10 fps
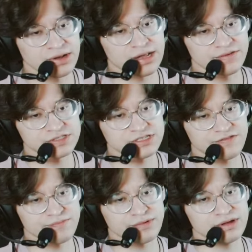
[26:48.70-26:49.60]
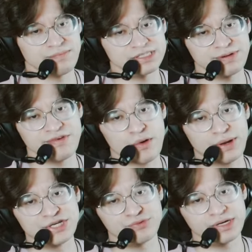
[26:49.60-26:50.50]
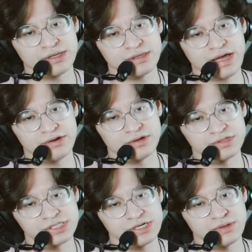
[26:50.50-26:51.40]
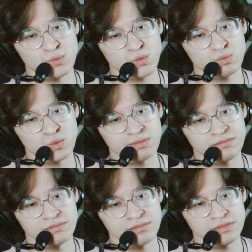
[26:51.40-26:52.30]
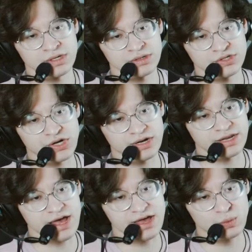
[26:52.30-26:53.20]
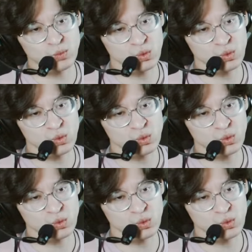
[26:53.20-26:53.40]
a lot of the stuff, it must be very intricate. Daniel Olson, Jonathan Ang.